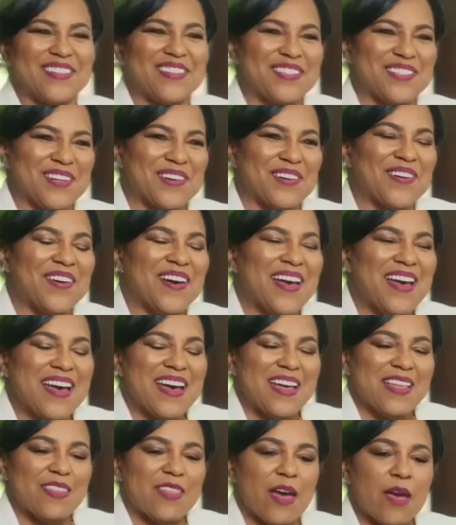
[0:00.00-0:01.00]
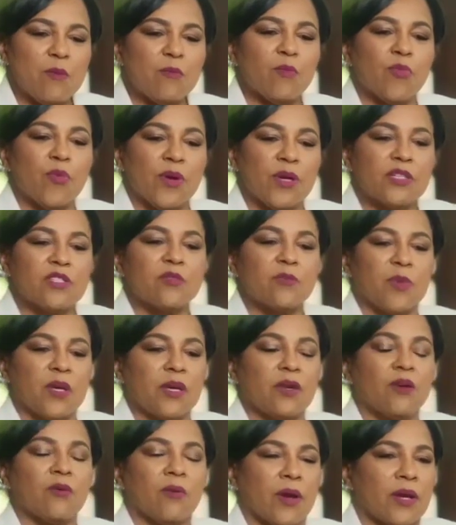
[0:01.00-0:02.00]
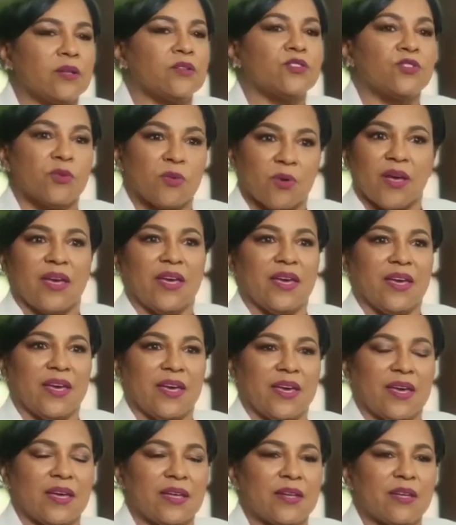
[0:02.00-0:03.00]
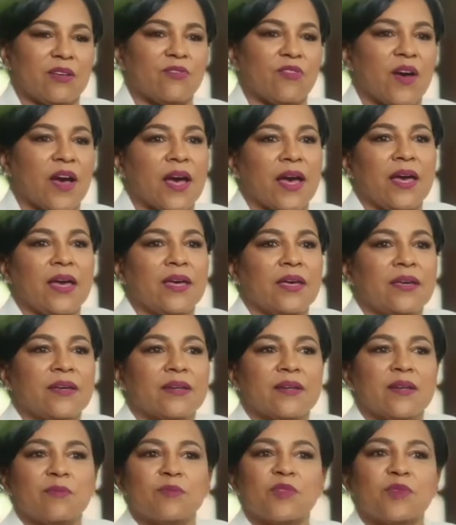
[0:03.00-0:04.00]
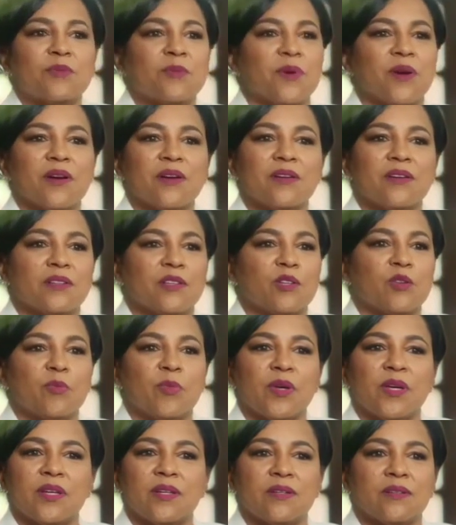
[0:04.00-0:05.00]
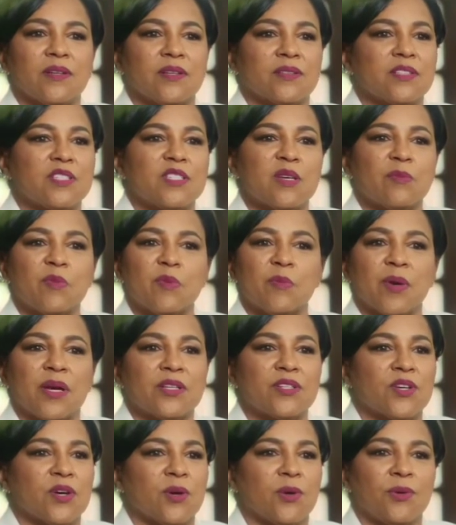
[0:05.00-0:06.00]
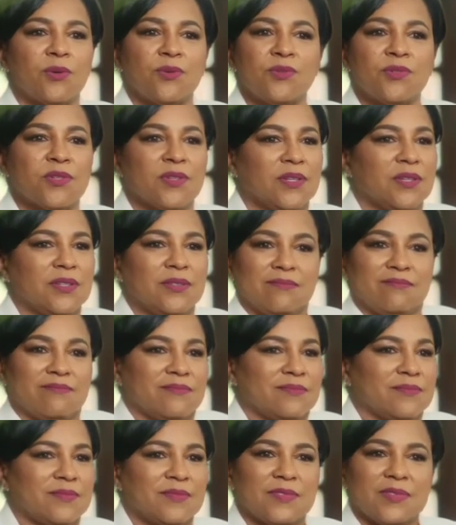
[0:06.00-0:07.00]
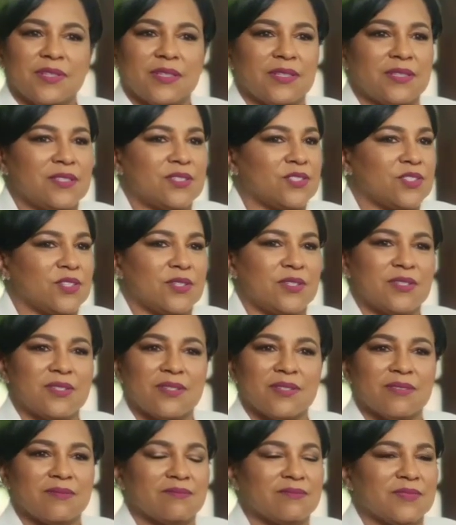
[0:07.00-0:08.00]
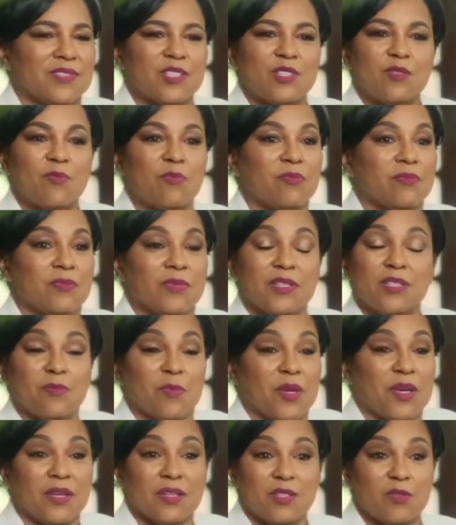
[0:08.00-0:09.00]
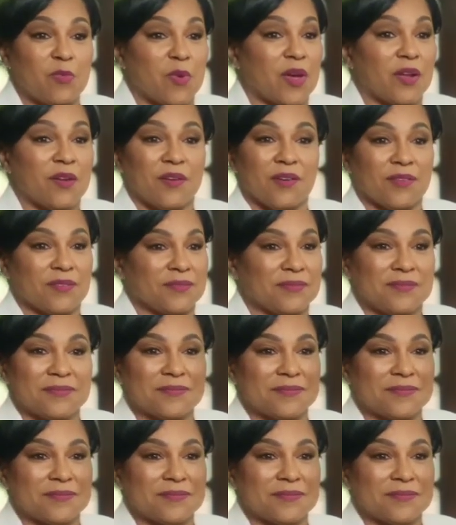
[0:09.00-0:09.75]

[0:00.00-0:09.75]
So that brings me great joy. And if I come to work a little bit on the tip of my toes, it's me, it's better.